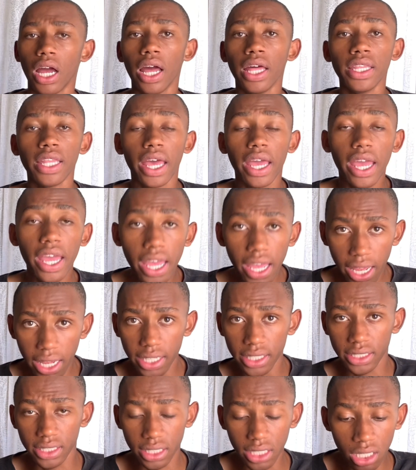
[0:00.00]
And there
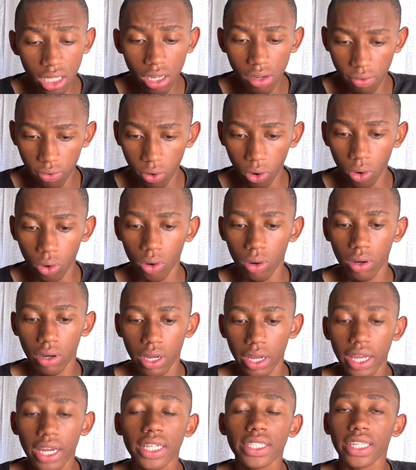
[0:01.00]
is evil.
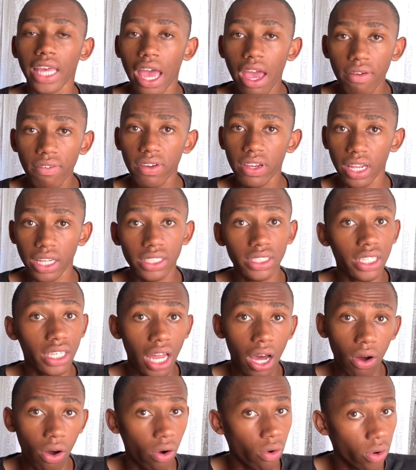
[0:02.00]
It is evident in
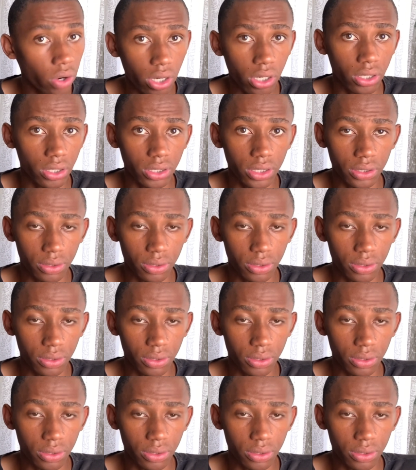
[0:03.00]
our world.